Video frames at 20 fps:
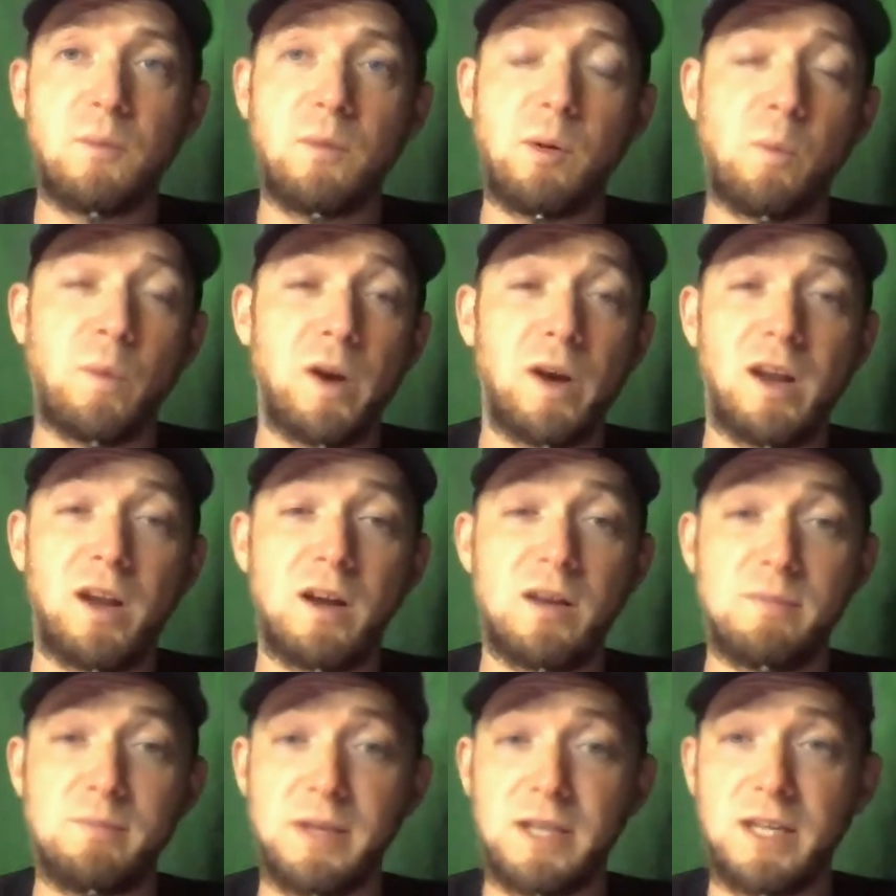We're working
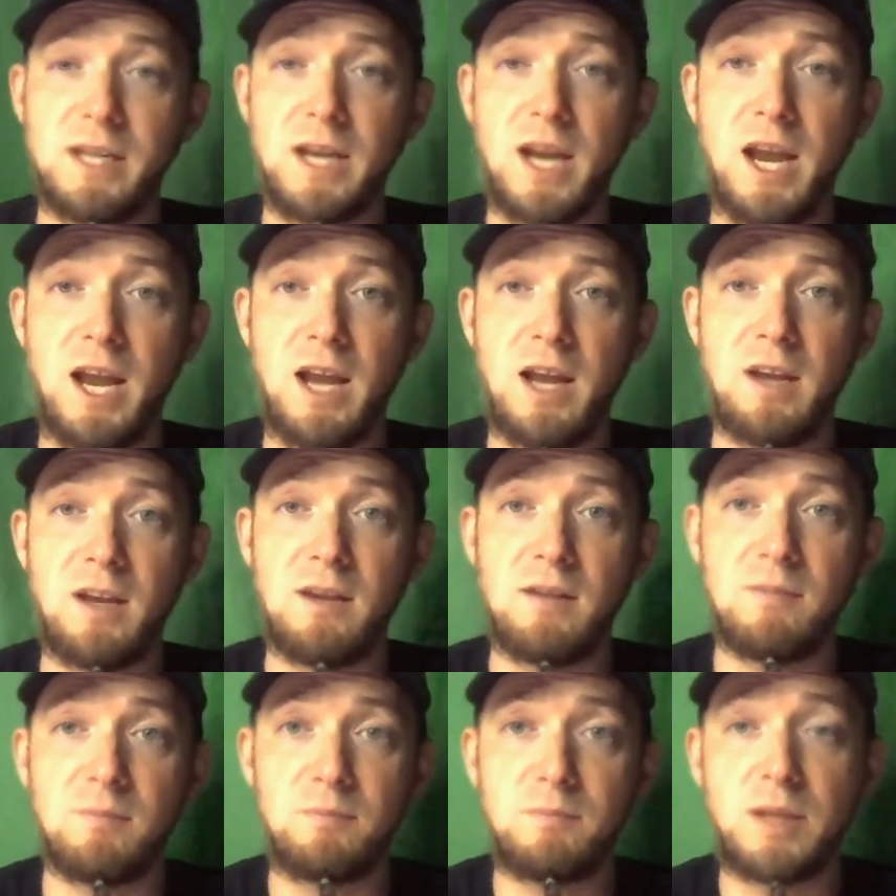on building
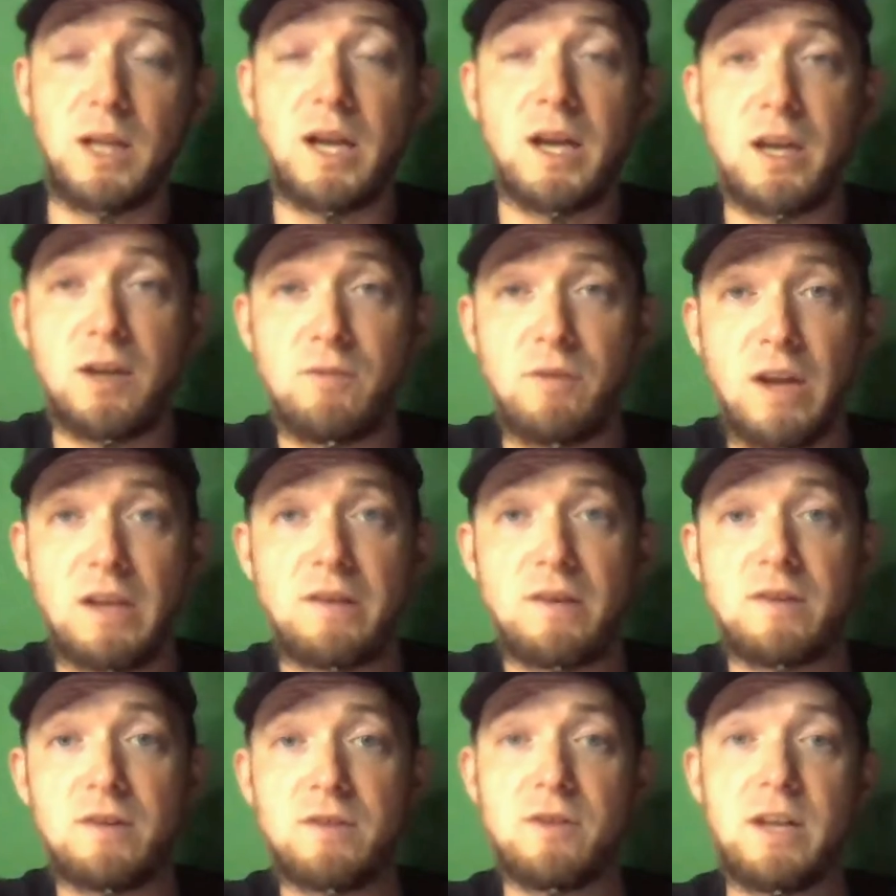a plugin
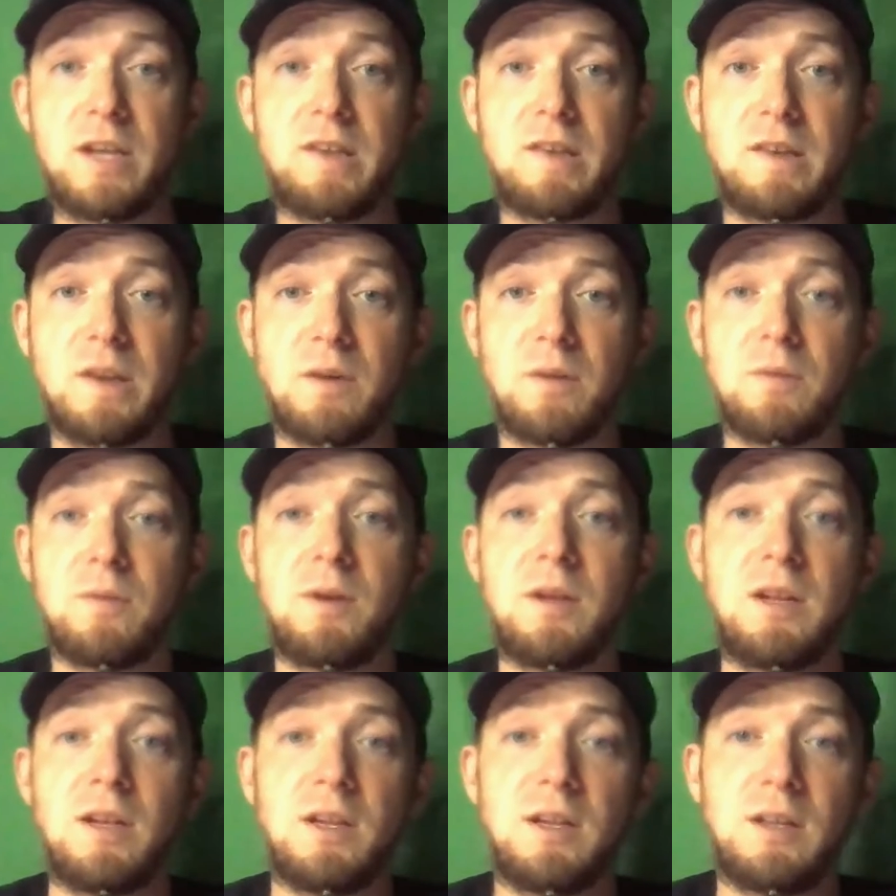registry. So
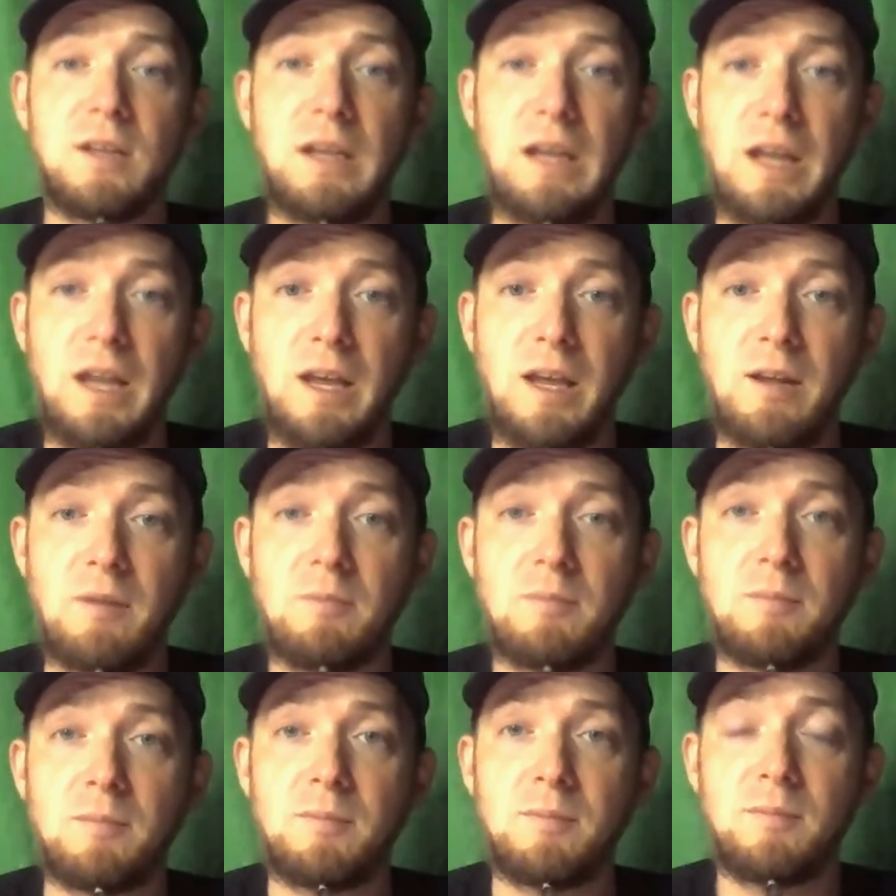
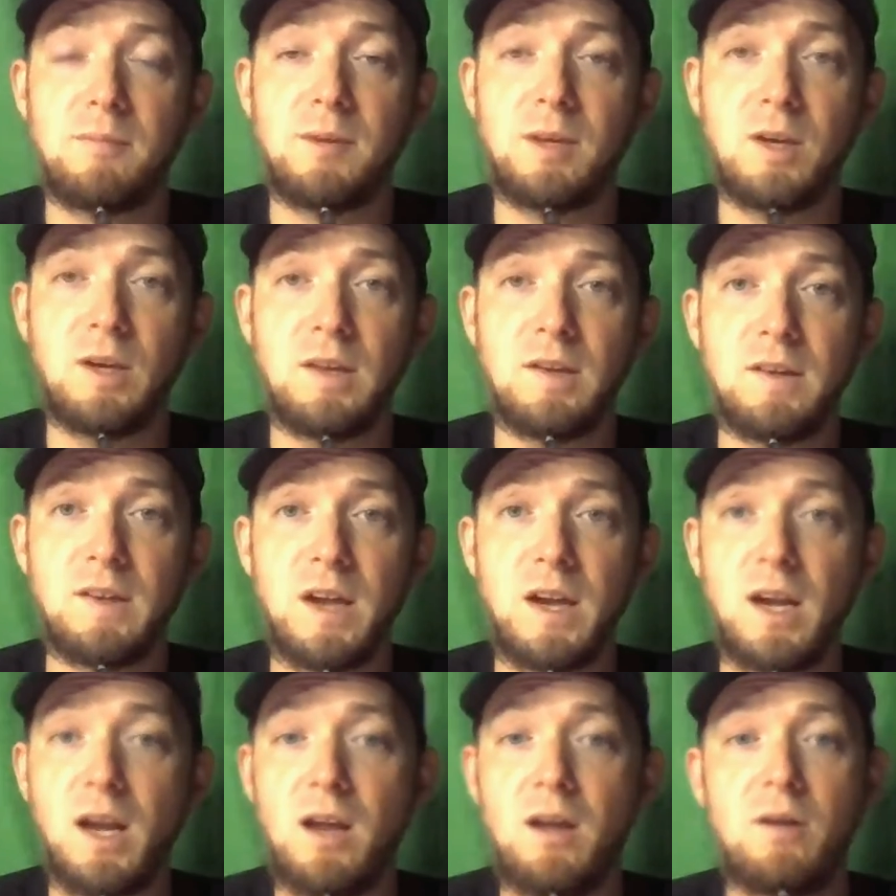um, you can
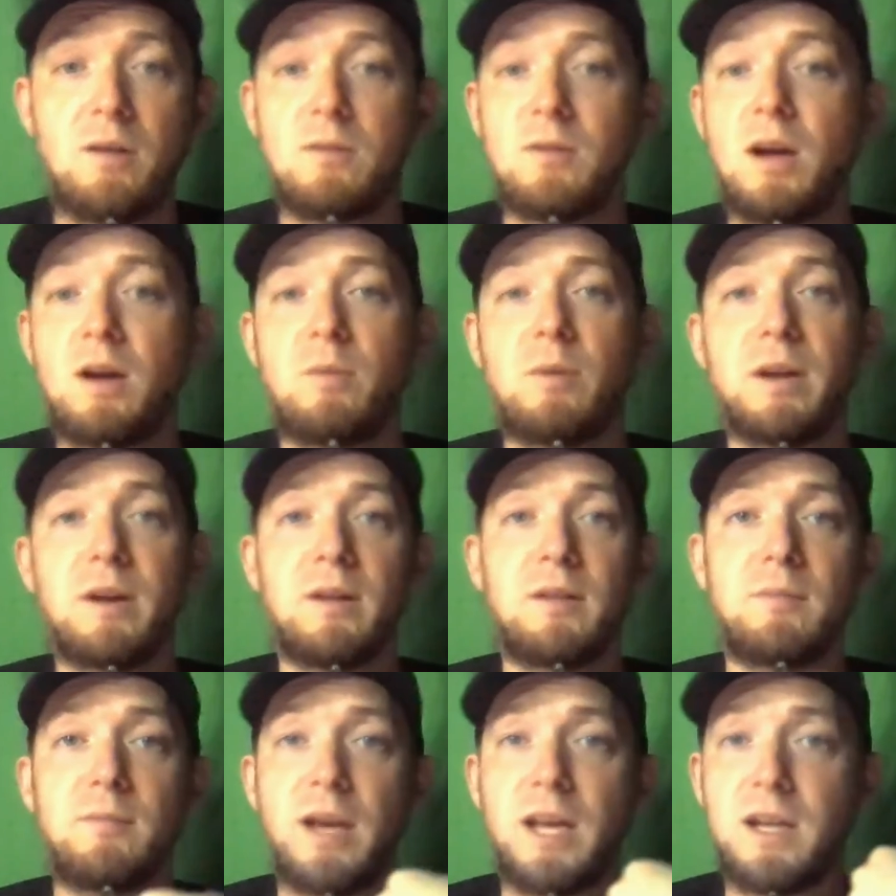say, oh, I want
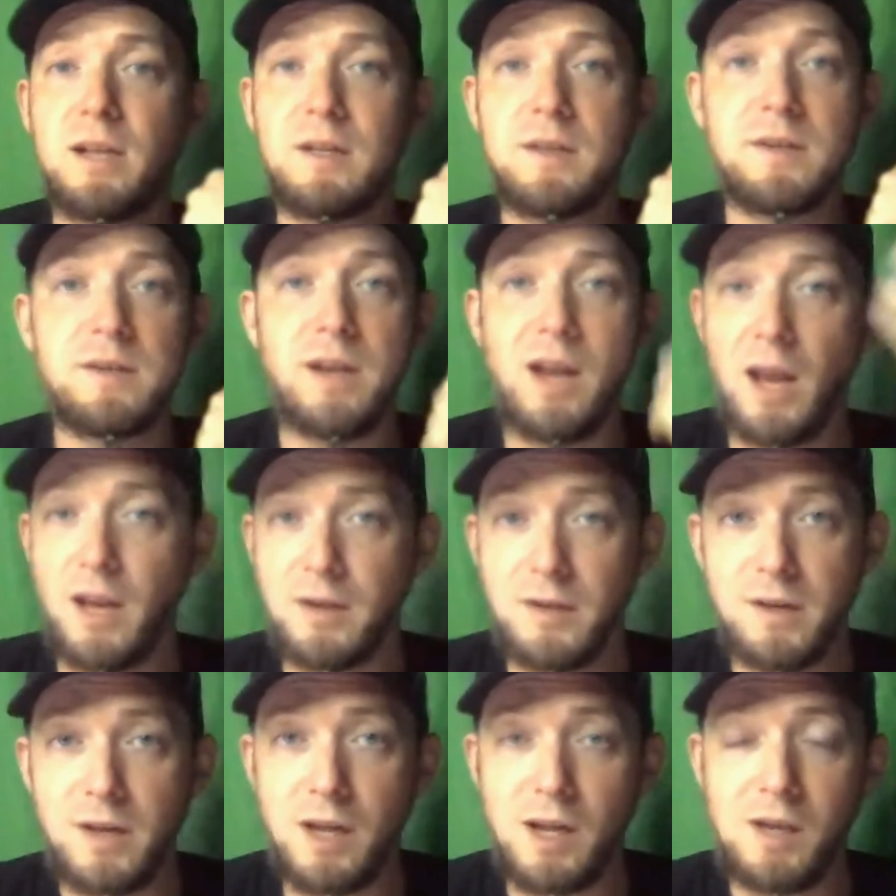to manage
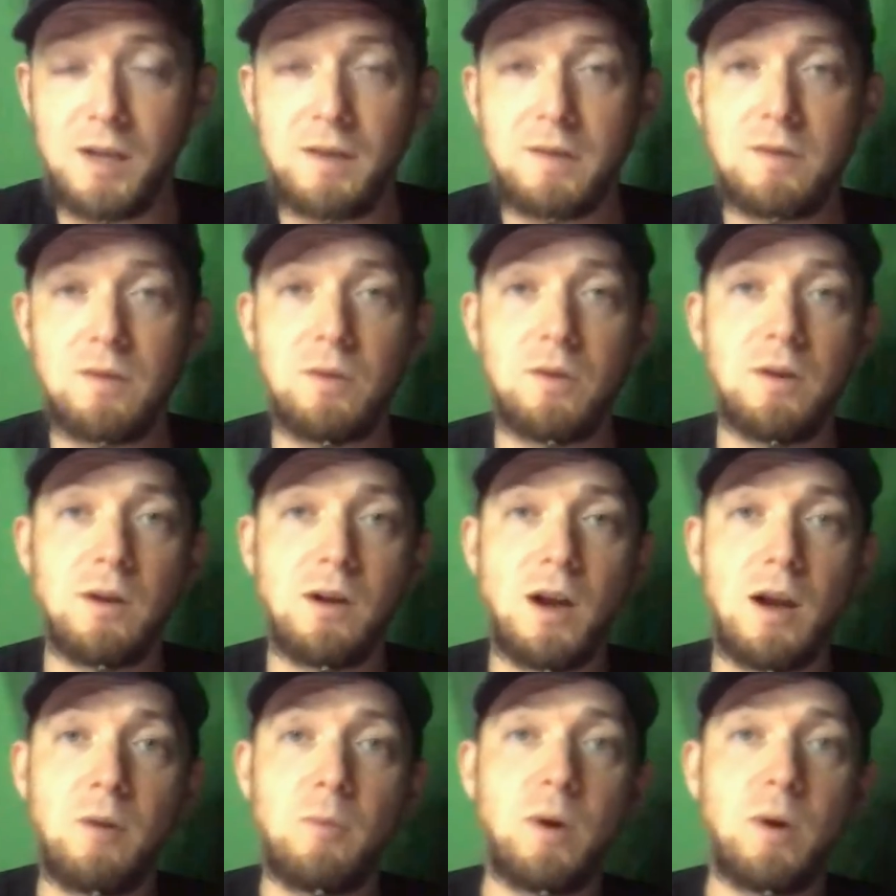Nginx, or I